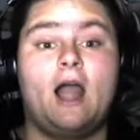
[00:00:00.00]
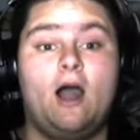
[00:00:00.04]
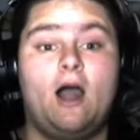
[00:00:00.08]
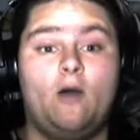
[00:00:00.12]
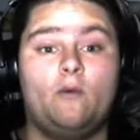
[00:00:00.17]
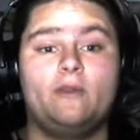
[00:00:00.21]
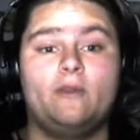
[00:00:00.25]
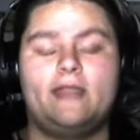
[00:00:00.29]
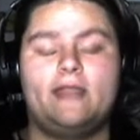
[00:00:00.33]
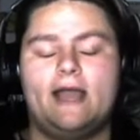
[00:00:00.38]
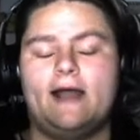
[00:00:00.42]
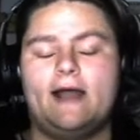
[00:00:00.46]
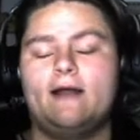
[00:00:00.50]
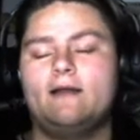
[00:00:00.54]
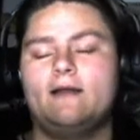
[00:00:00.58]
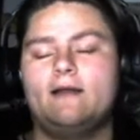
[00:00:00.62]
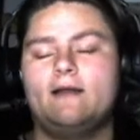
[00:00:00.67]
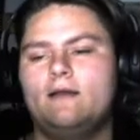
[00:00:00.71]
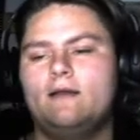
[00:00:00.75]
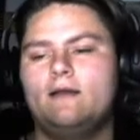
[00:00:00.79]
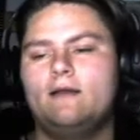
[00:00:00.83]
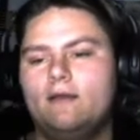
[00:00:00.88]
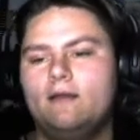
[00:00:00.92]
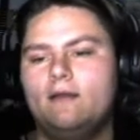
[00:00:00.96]
Oh yeah.
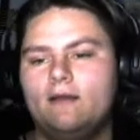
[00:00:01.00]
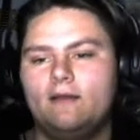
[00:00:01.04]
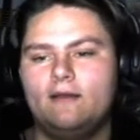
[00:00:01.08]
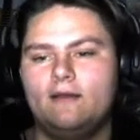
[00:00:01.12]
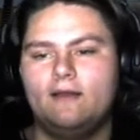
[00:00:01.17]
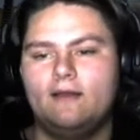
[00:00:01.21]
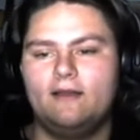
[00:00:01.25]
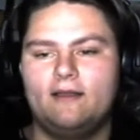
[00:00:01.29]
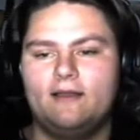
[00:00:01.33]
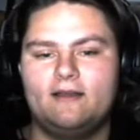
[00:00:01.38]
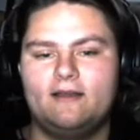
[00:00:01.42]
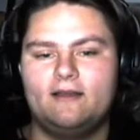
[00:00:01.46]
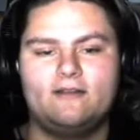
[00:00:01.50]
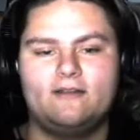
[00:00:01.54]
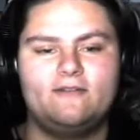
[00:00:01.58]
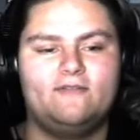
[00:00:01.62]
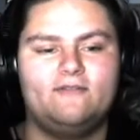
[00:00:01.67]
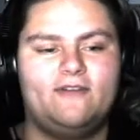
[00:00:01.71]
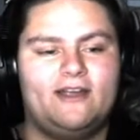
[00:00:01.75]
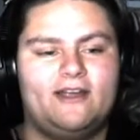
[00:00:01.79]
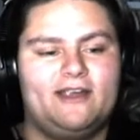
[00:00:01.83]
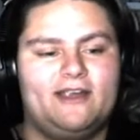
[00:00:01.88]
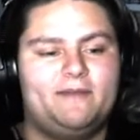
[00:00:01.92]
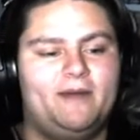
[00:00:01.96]

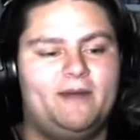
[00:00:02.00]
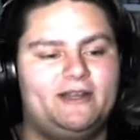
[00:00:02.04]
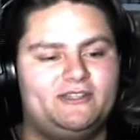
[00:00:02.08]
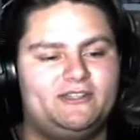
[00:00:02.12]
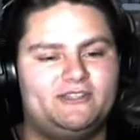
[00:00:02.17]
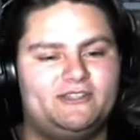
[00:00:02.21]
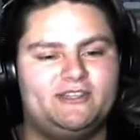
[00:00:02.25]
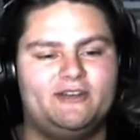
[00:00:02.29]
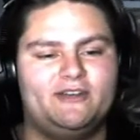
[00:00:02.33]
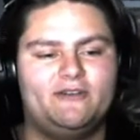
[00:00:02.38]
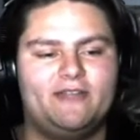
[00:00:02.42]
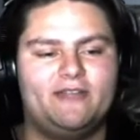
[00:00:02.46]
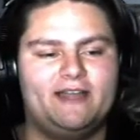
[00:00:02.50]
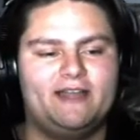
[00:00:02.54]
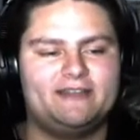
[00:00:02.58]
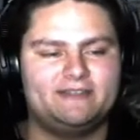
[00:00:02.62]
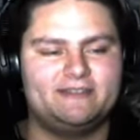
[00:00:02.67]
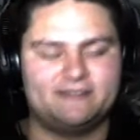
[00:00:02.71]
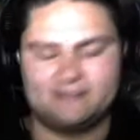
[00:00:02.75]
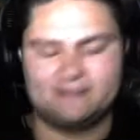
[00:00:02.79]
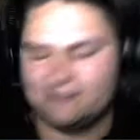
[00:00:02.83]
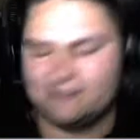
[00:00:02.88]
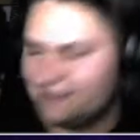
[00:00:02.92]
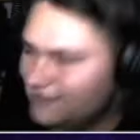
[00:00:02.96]
Very much so. That
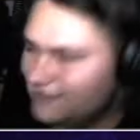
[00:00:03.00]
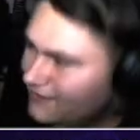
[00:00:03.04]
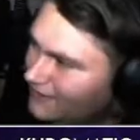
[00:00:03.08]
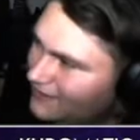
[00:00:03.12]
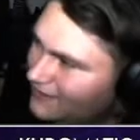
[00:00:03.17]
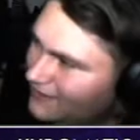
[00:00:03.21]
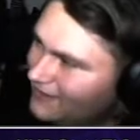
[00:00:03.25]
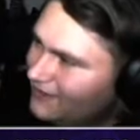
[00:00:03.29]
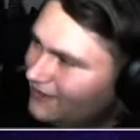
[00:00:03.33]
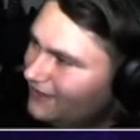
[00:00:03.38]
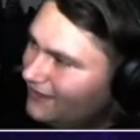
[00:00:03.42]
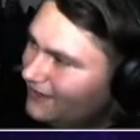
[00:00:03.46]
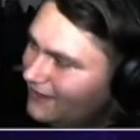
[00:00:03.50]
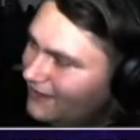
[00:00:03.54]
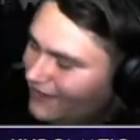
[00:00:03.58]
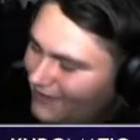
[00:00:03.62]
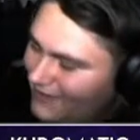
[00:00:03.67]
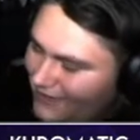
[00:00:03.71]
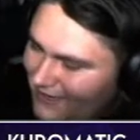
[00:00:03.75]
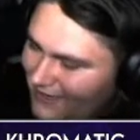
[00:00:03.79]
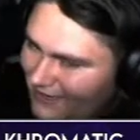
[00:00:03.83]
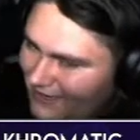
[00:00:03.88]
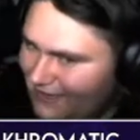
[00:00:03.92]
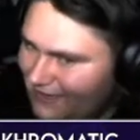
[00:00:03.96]
is
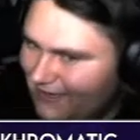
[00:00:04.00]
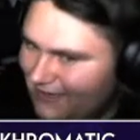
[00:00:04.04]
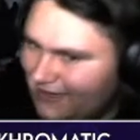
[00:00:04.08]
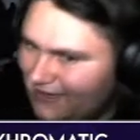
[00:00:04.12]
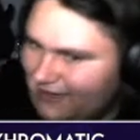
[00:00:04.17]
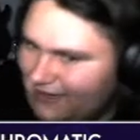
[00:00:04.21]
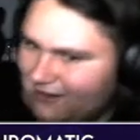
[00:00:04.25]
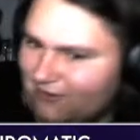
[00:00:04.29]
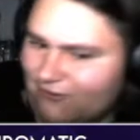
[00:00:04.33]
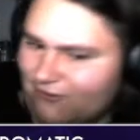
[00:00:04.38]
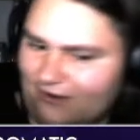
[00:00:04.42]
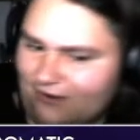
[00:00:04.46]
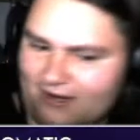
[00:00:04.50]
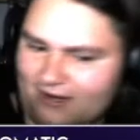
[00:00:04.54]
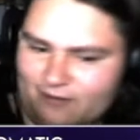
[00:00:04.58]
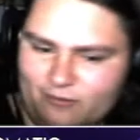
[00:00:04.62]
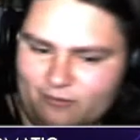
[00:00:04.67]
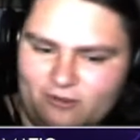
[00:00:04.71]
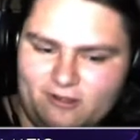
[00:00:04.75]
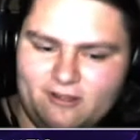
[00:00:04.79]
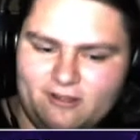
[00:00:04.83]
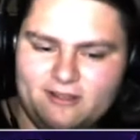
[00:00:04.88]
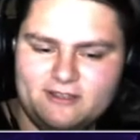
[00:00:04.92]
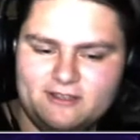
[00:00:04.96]

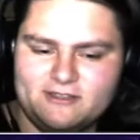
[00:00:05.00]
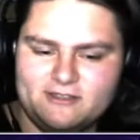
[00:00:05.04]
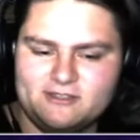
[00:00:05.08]
incredible.